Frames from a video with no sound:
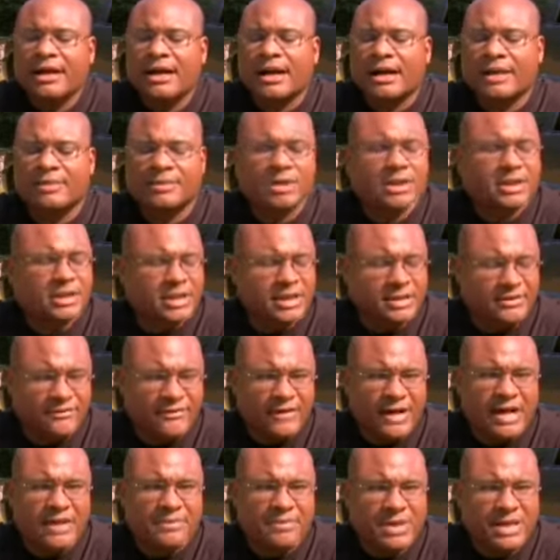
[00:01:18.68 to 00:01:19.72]
I'm looking at
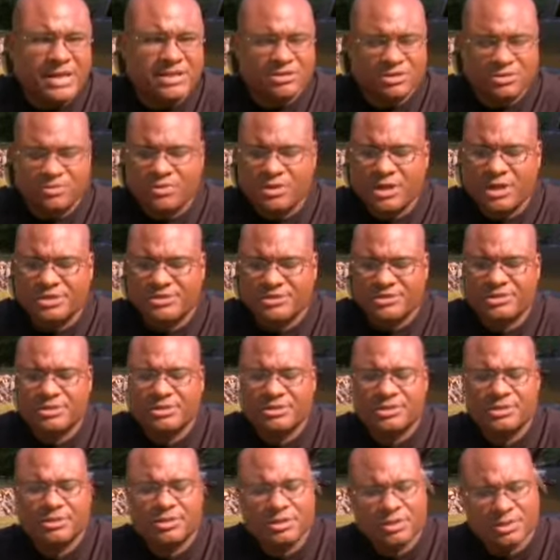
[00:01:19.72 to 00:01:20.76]
five pounds of
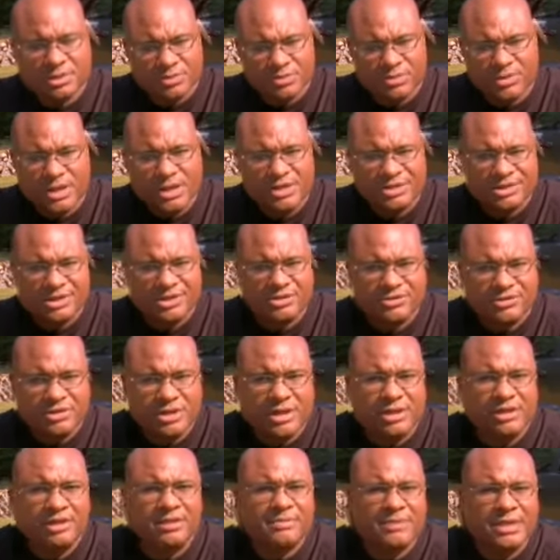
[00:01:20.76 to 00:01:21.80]
pressure to depress this
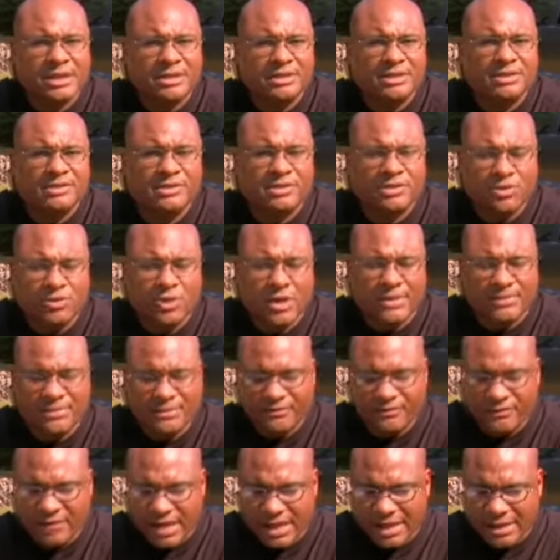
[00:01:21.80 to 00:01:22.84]
trigger and make the, the weapon
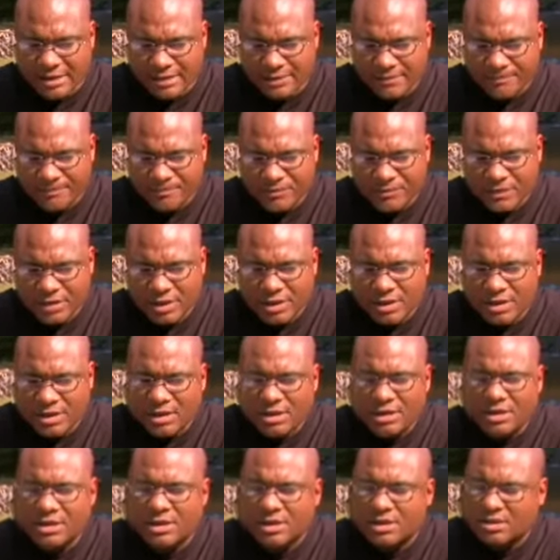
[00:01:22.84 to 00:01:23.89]
fire.
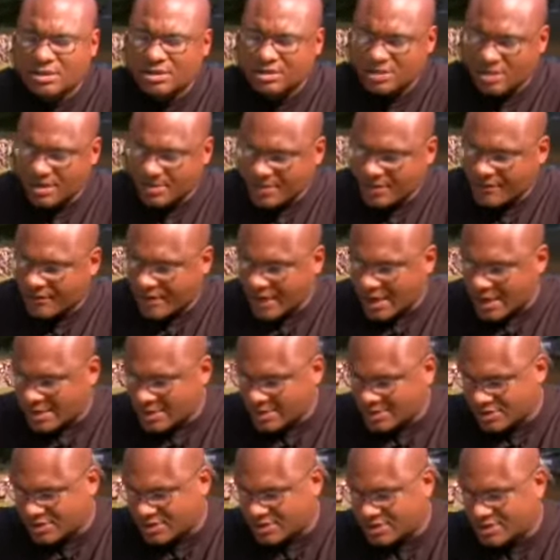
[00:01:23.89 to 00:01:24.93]
Some
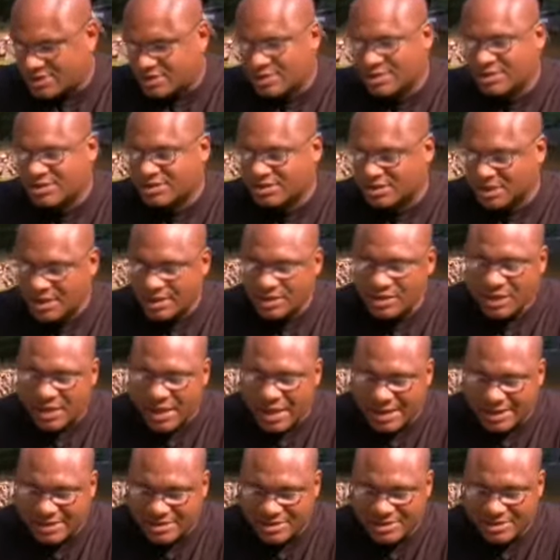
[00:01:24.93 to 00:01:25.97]
advantages to the single
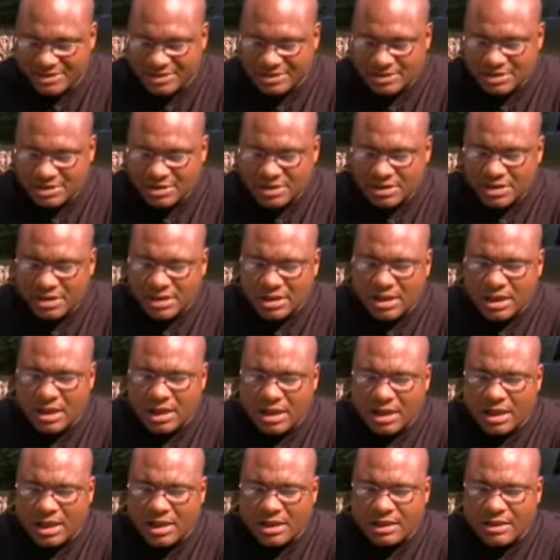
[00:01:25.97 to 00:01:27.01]
action
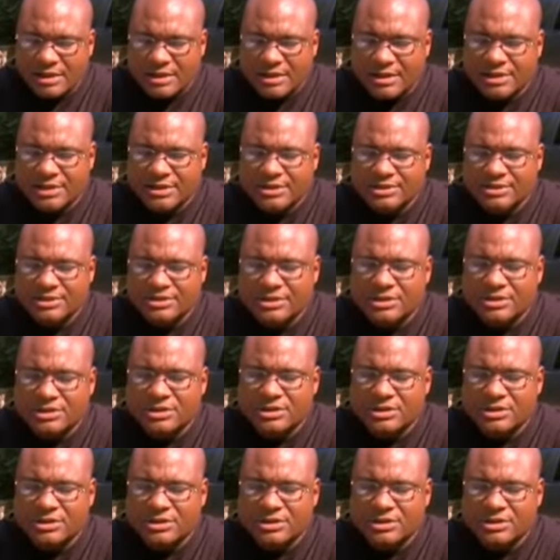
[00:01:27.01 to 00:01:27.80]
uh, is